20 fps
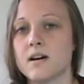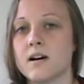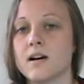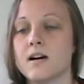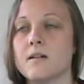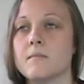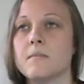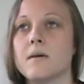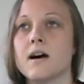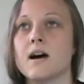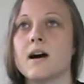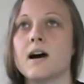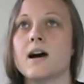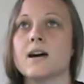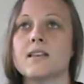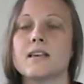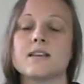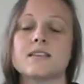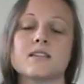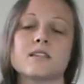
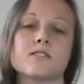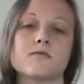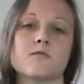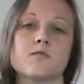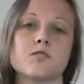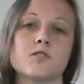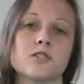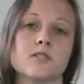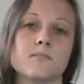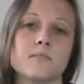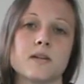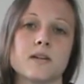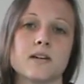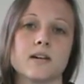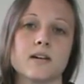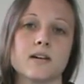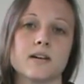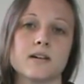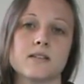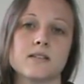I like this version
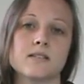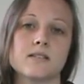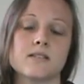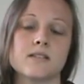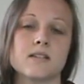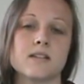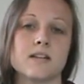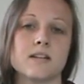because